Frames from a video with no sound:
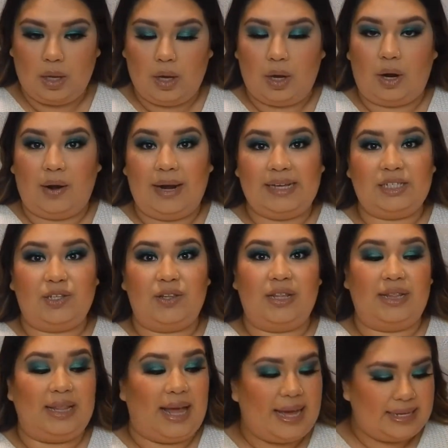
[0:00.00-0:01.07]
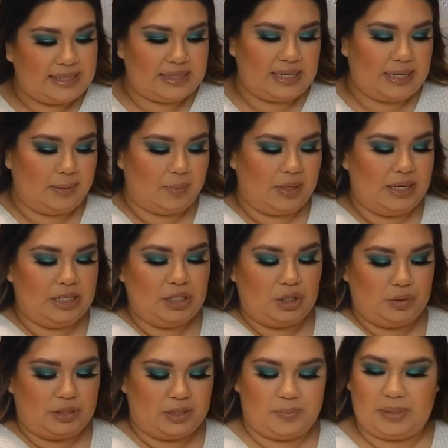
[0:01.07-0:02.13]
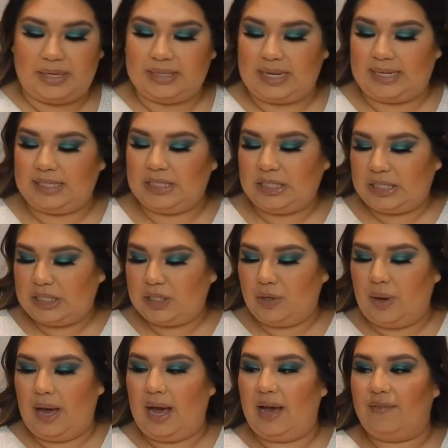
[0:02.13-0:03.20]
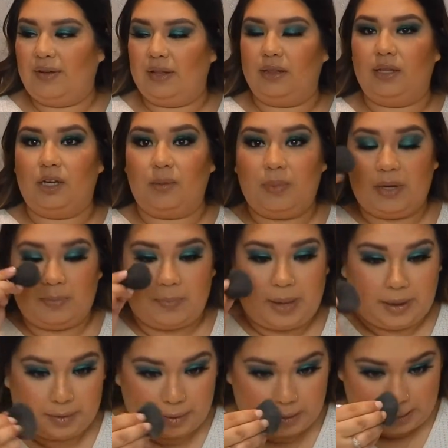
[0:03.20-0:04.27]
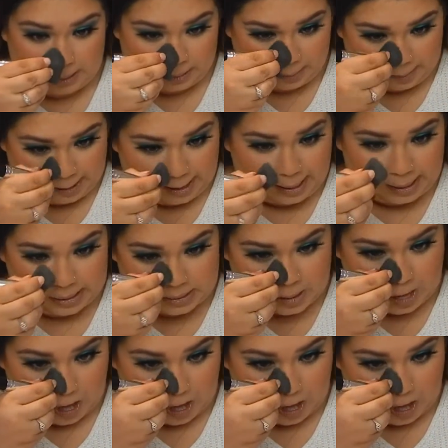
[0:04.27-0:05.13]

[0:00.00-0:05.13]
Alright, so the last thing I'm going to do is, because I still have a little bit of powder under my eyes,